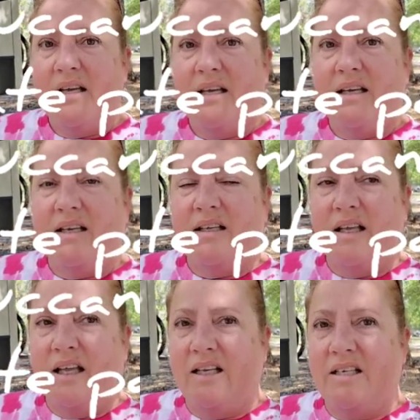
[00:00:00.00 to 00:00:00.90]
It,
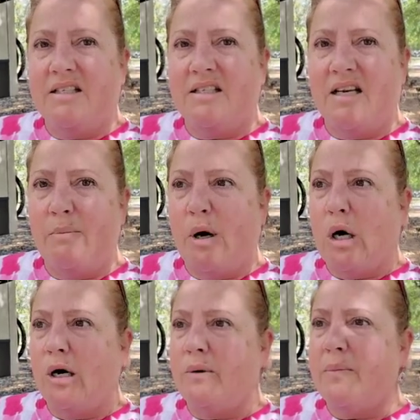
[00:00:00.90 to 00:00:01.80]
it is a state
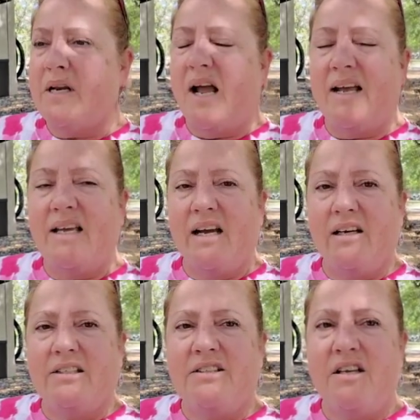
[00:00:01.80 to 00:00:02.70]
park, but I
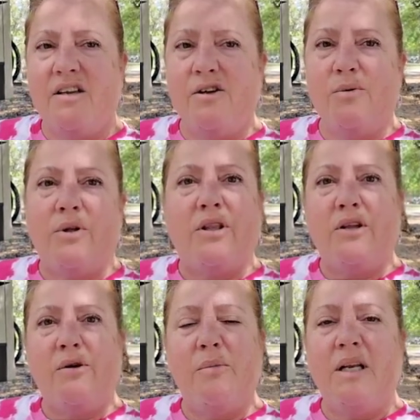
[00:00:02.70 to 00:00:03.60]
guarantee you with the
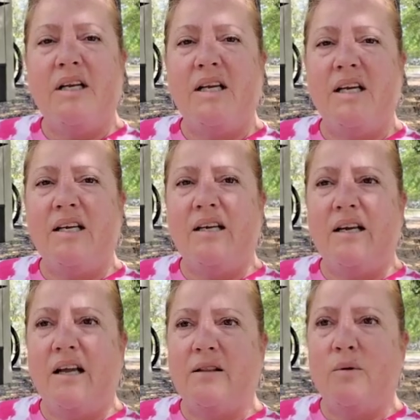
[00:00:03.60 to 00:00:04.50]
humidity
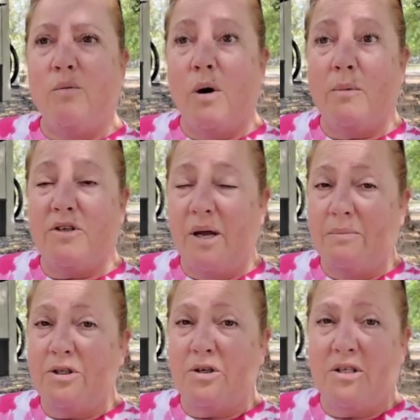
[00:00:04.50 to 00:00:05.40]
and the warmer
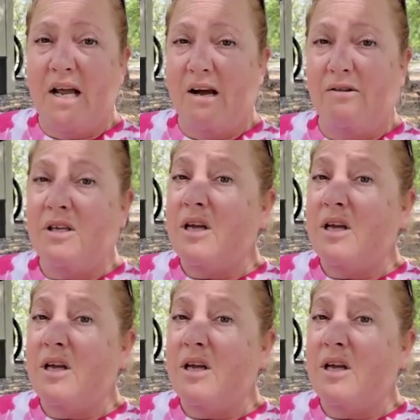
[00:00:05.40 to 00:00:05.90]
temperatures now,